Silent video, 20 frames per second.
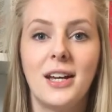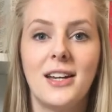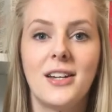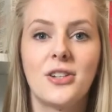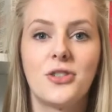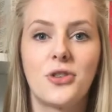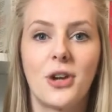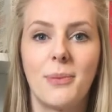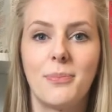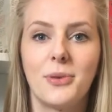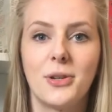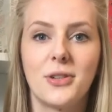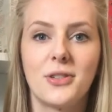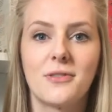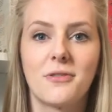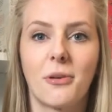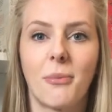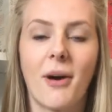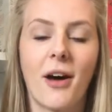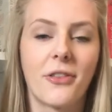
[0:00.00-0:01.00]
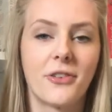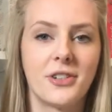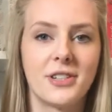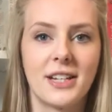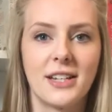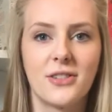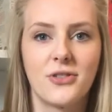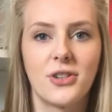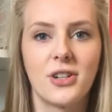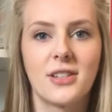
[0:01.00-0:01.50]
tributes from other
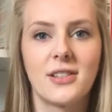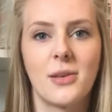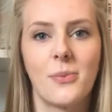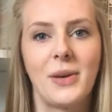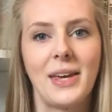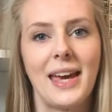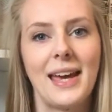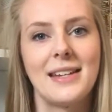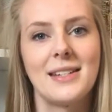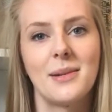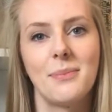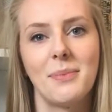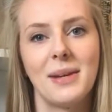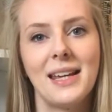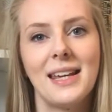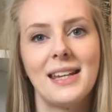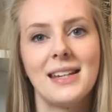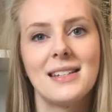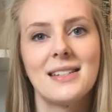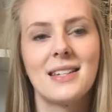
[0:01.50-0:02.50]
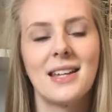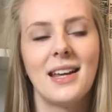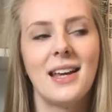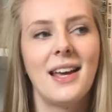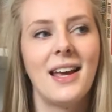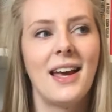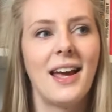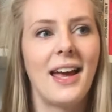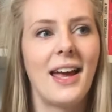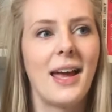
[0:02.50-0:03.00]
districts that we get to meet.
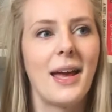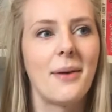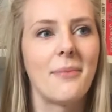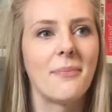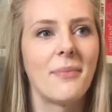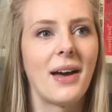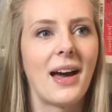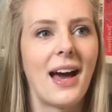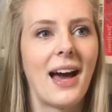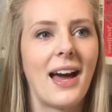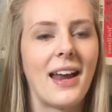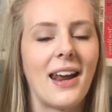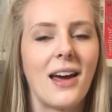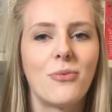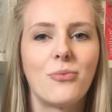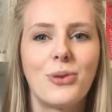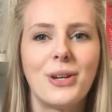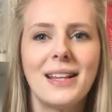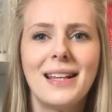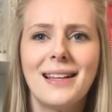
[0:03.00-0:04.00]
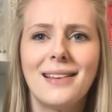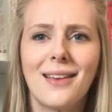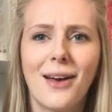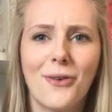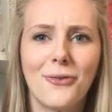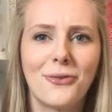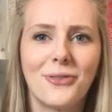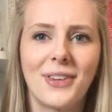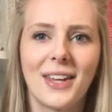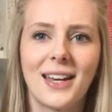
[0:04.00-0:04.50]
And I really
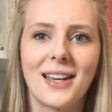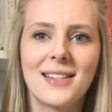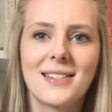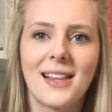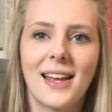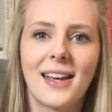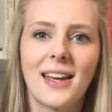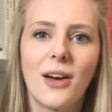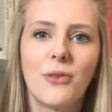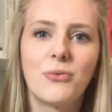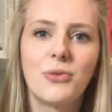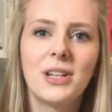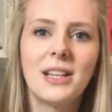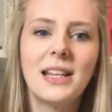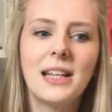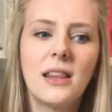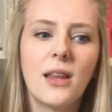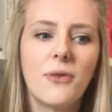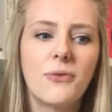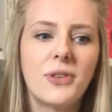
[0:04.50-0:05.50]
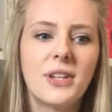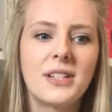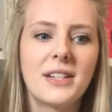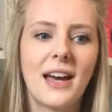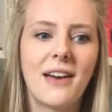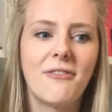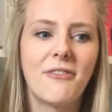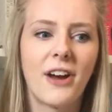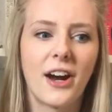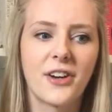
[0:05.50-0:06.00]
loved this. Like, I really love the
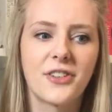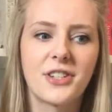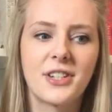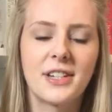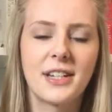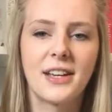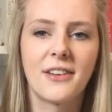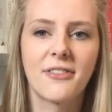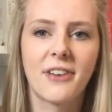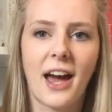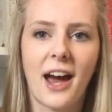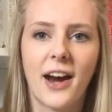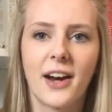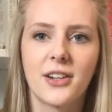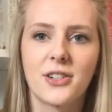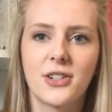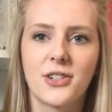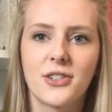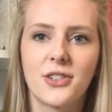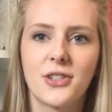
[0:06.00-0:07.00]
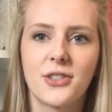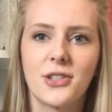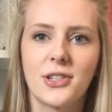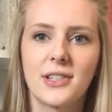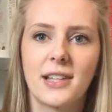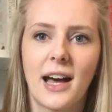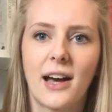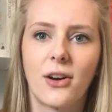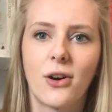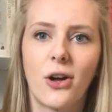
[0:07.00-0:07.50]
diversity of characters that
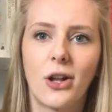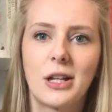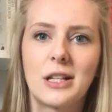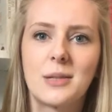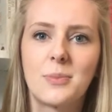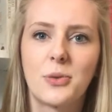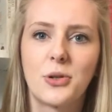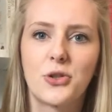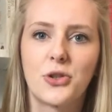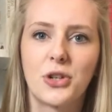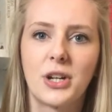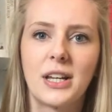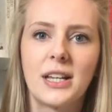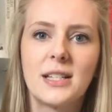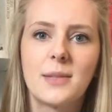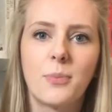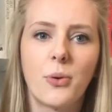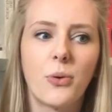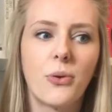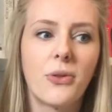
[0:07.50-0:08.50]
Suzanne Collins portrays, both